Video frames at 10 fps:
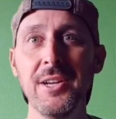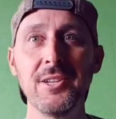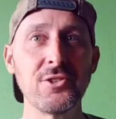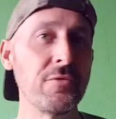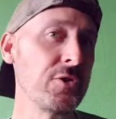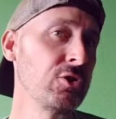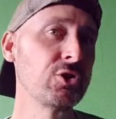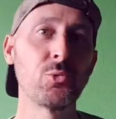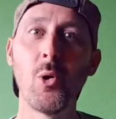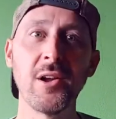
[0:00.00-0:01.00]
So if you
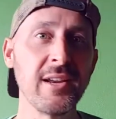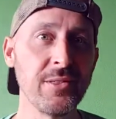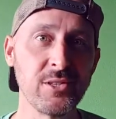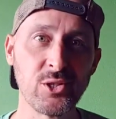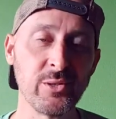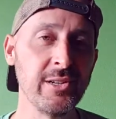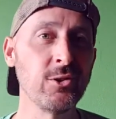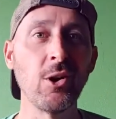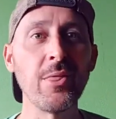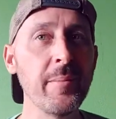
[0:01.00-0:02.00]
just walk down the street
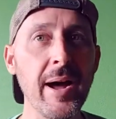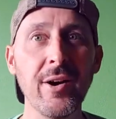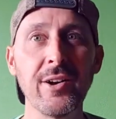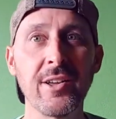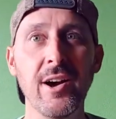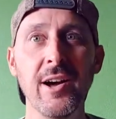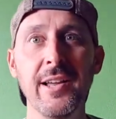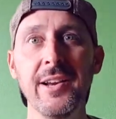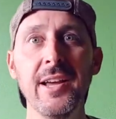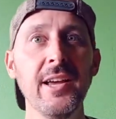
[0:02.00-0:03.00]
or on the
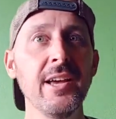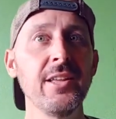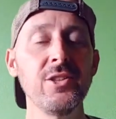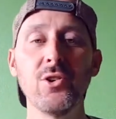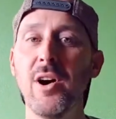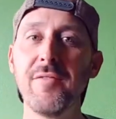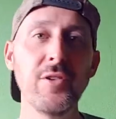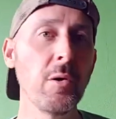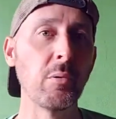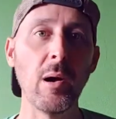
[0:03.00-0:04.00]
Malecon, you'll have
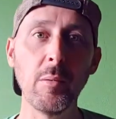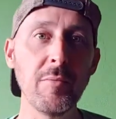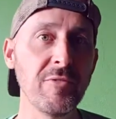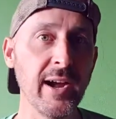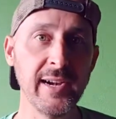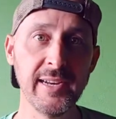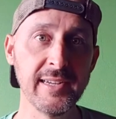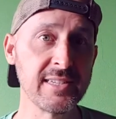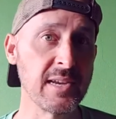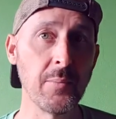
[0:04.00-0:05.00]
no problem
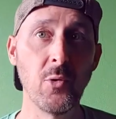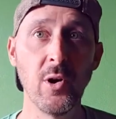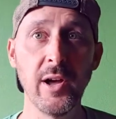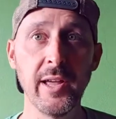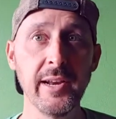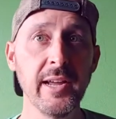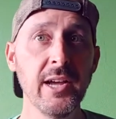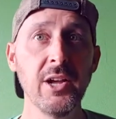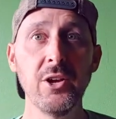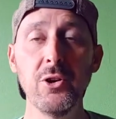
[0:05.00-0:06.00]
finding someone
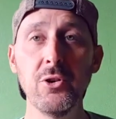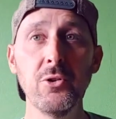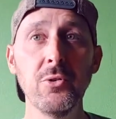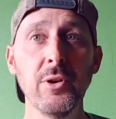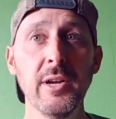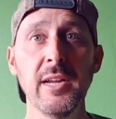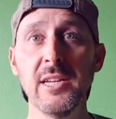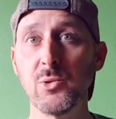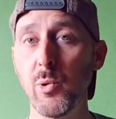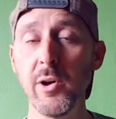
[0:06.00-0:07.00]
who
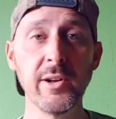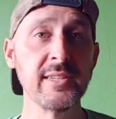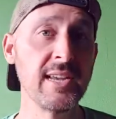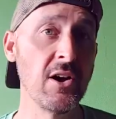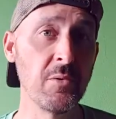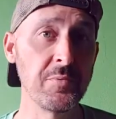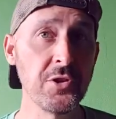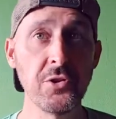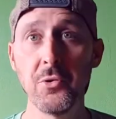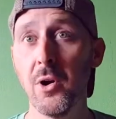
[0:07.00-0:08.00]
is willing to help
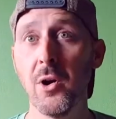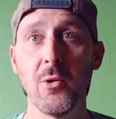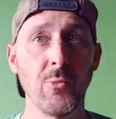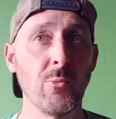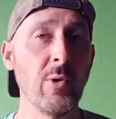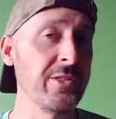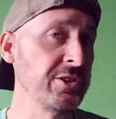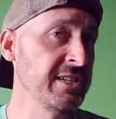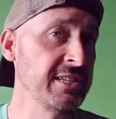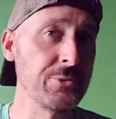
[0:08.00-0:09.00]
you, whether you
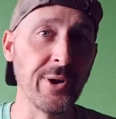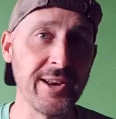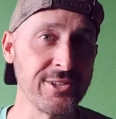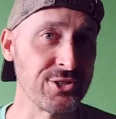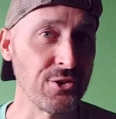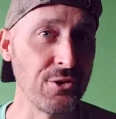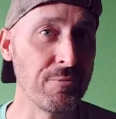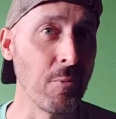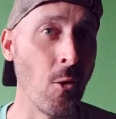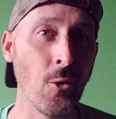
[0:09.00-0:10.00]
need to rent a
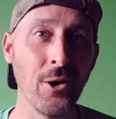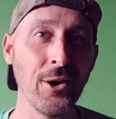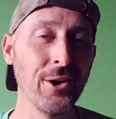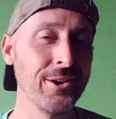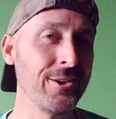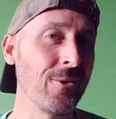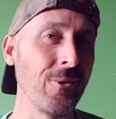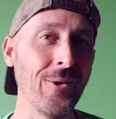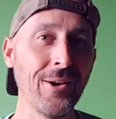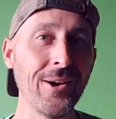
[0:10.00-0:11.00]
surfboard
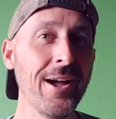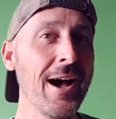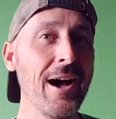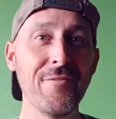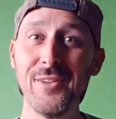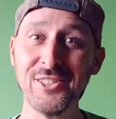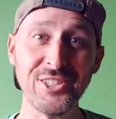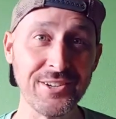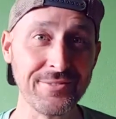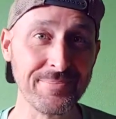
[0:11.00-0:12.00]
or a
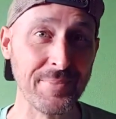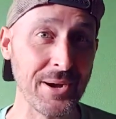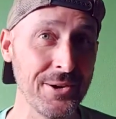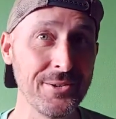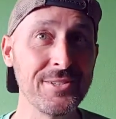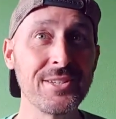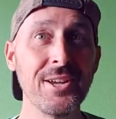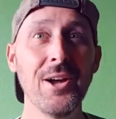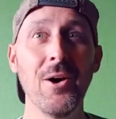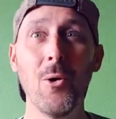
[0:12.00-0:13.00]
fishing boat
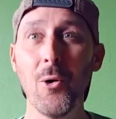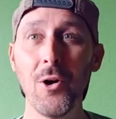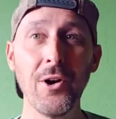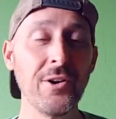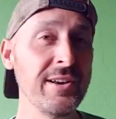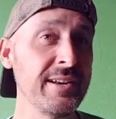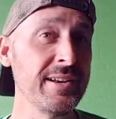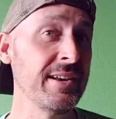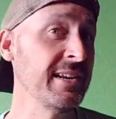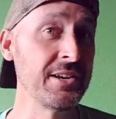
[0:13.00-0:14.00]
or
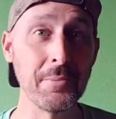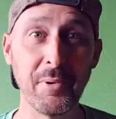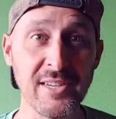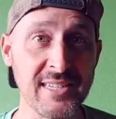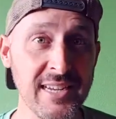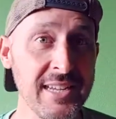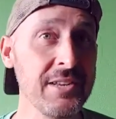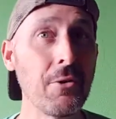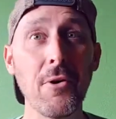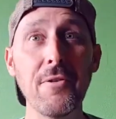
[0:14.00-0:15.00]
need a good place to
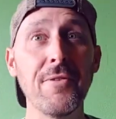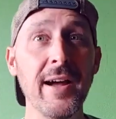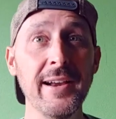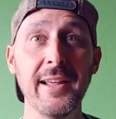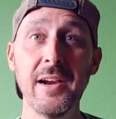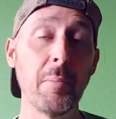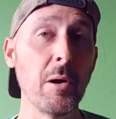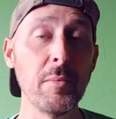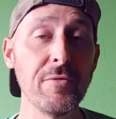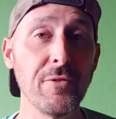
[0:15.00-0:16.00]
eat or find an
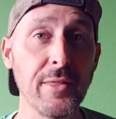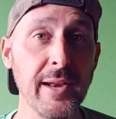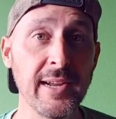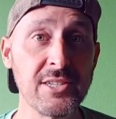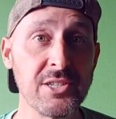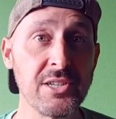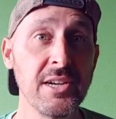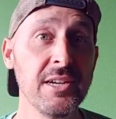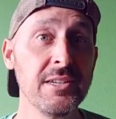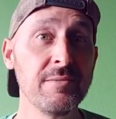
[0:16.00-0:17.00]
apartment for the next
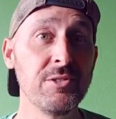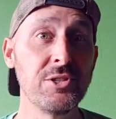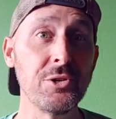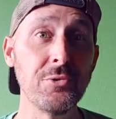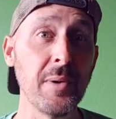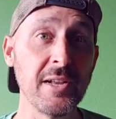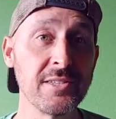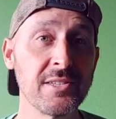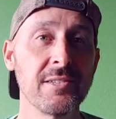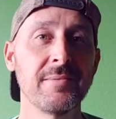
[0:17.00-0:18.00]
2
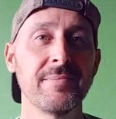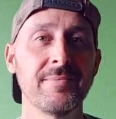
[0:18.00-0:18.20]
months.